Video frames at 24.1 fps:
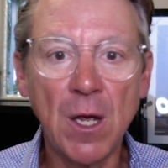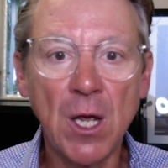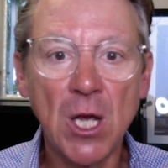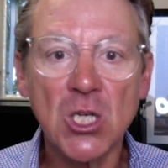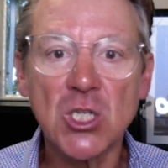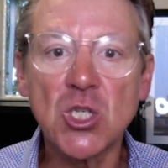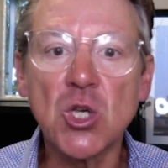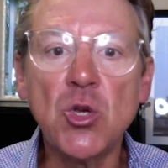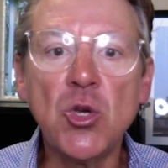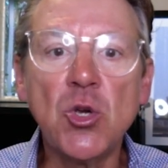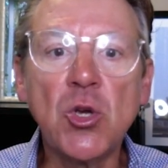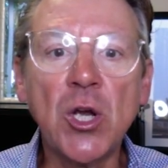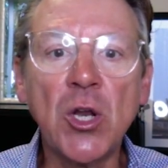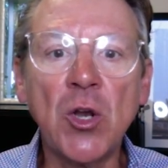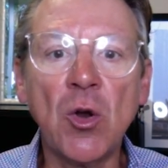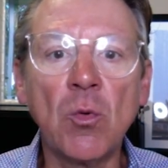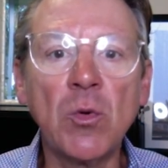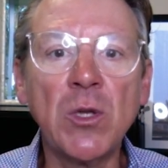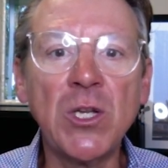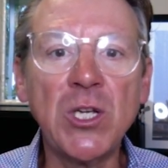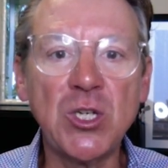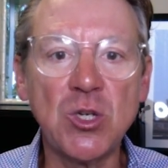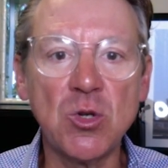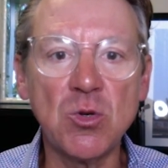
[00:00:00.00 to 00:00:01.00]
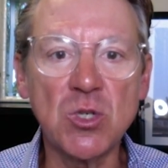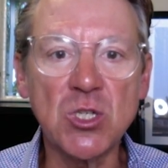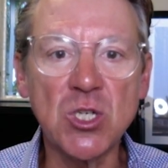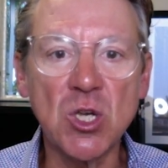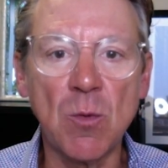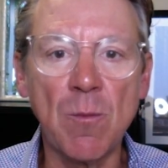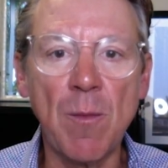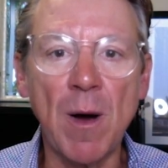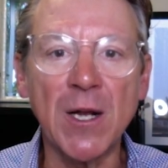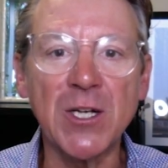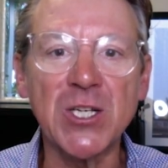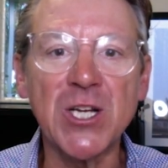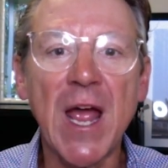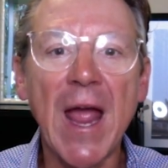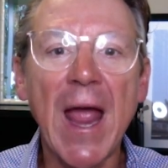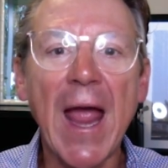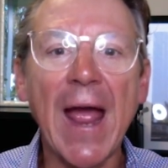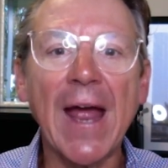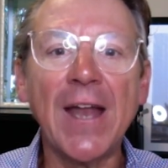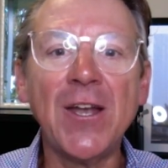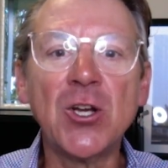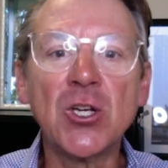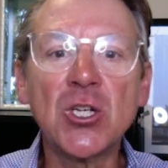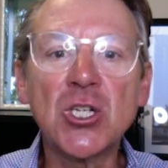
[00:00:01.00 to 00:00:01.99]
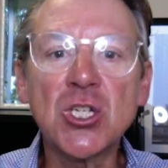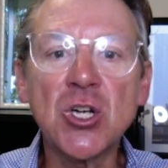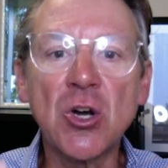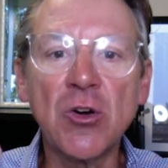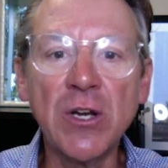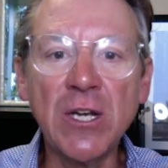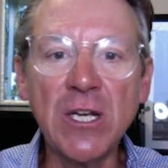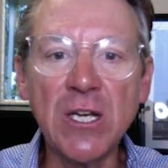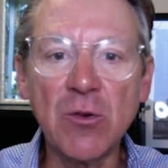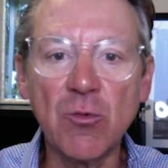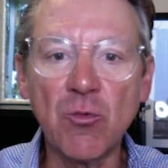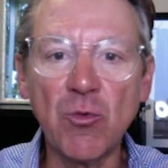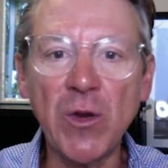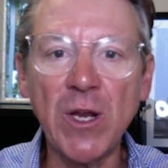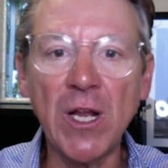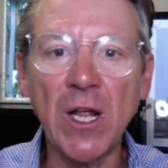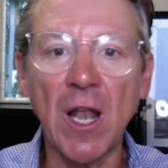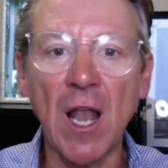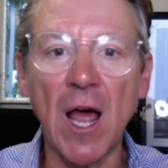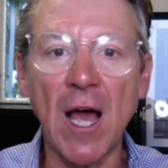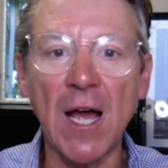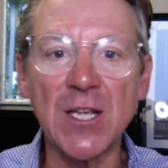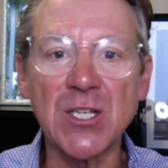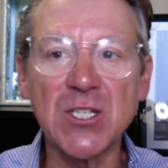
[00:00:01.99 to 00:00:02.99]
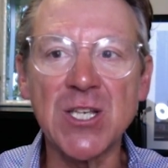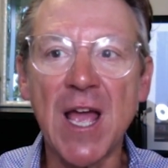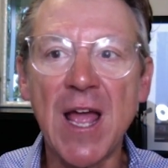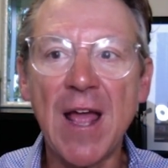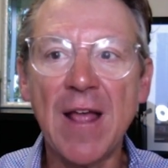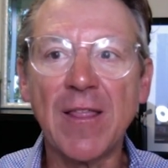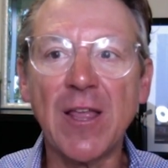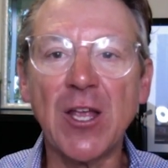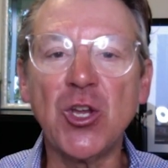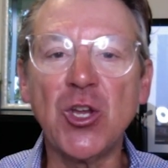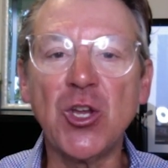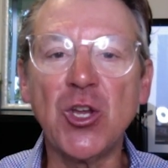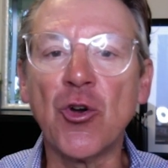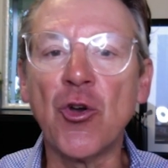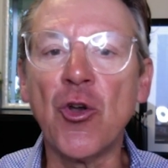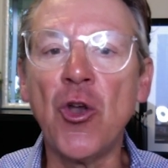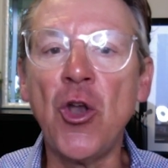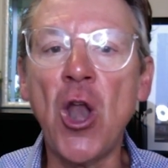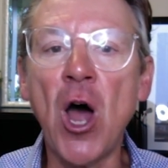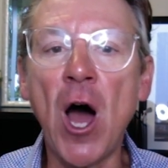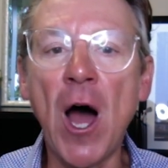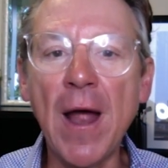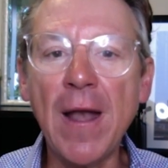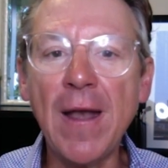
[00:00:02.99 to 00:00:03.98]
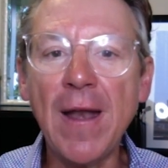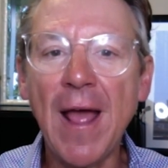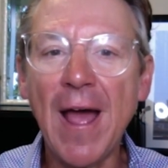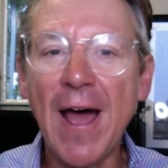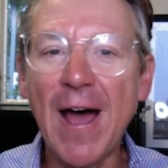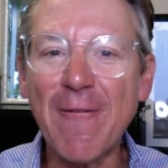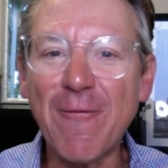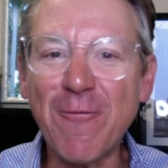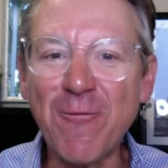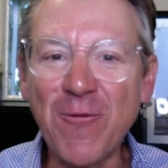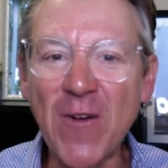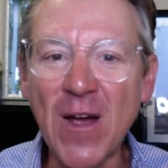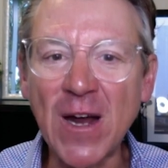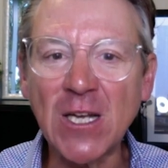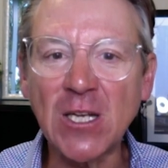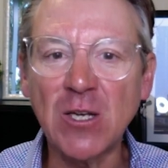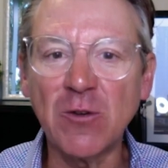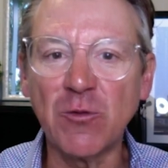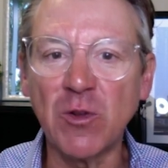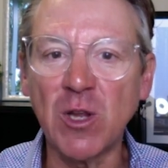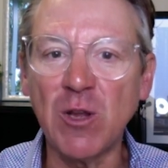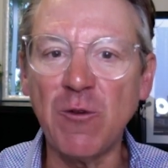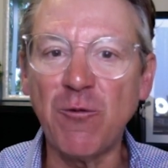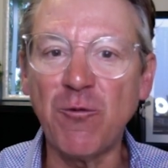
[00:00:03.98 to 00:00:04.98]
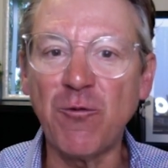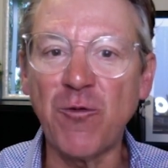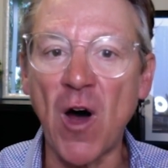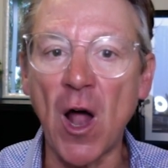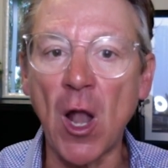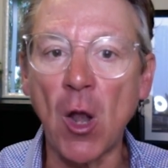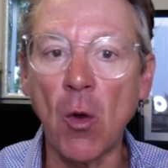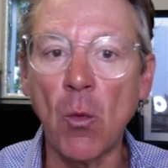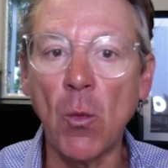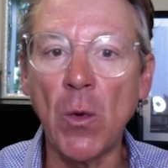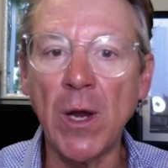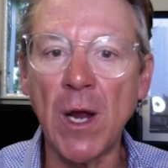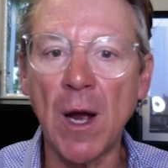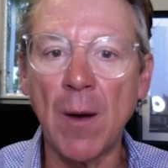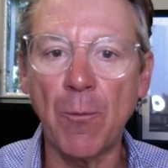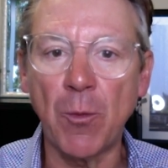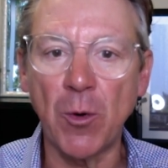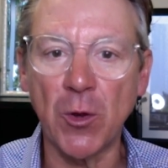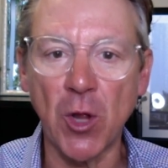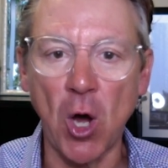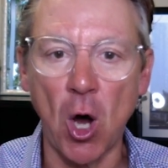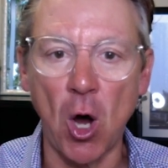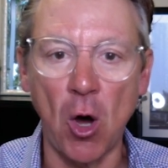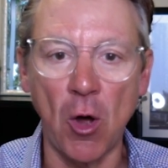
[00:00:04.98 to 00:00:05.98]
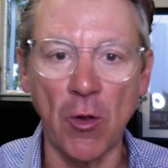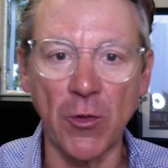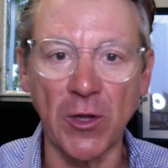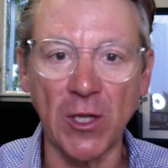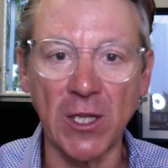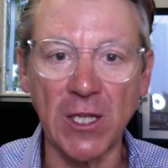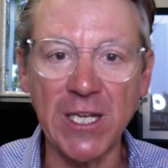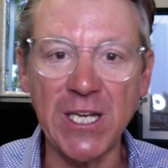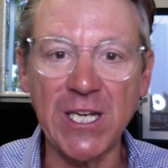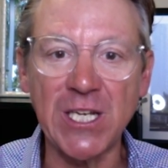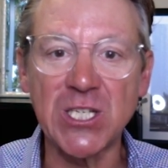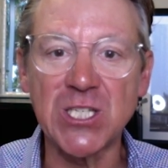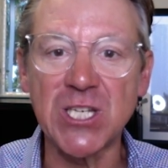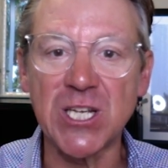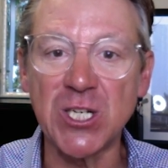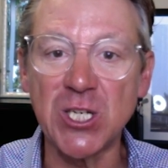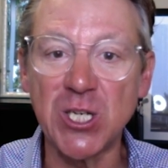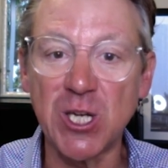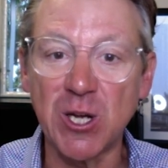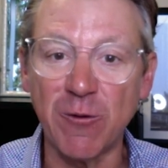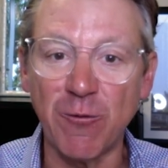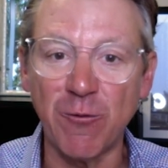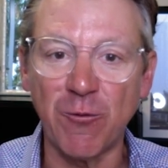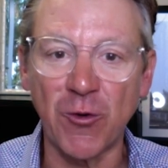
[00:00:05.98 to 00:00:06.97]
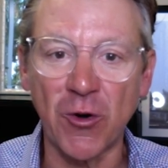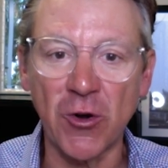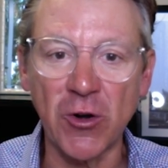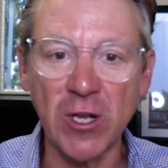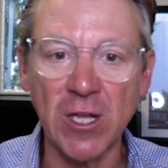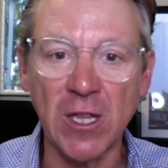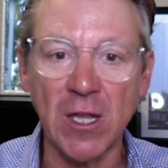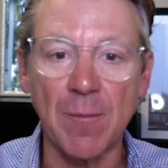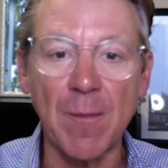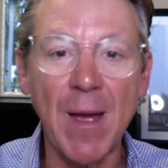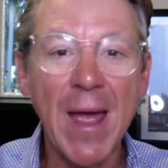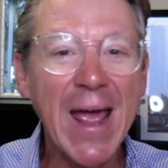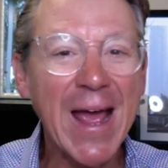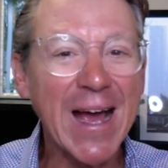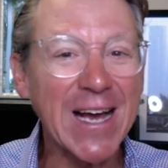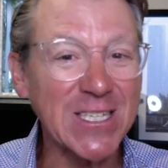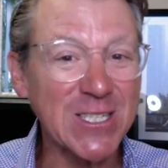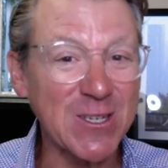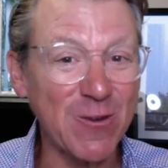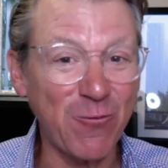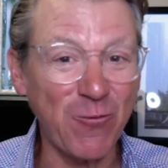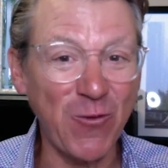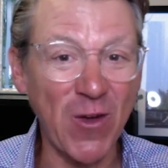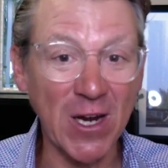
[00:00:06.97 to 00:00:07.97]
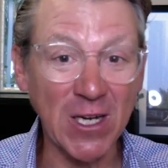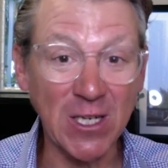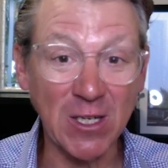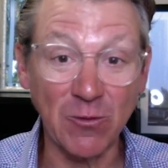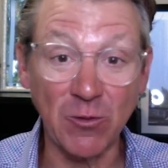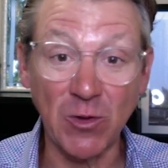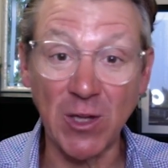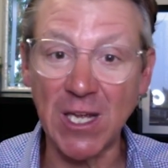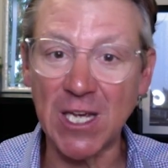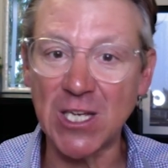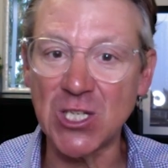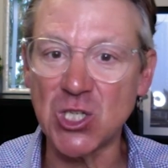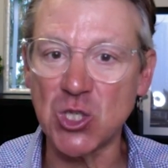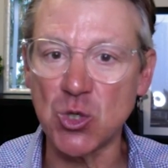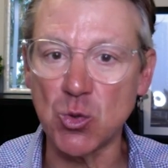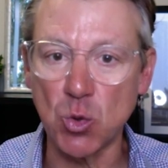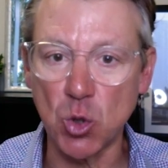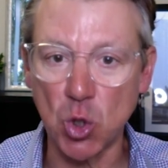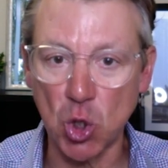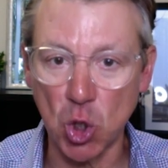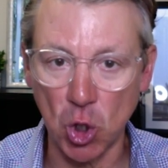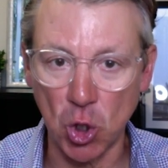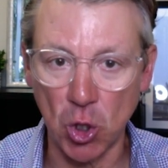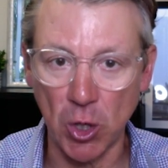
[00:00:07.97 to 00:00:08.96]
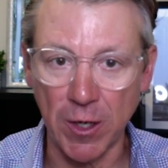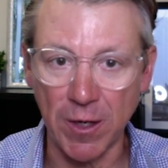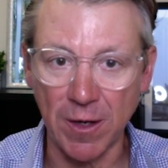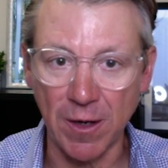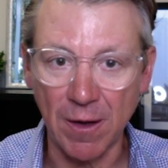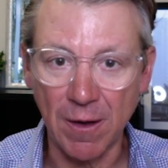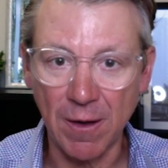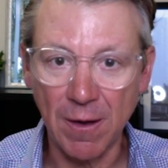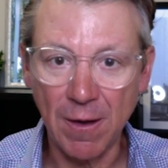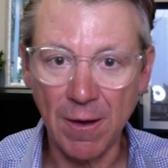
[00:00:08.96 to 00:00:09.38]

So you can only do so much. And you're starting to realize that you're not effectively following up with all the leads and converting them as effectively as you could.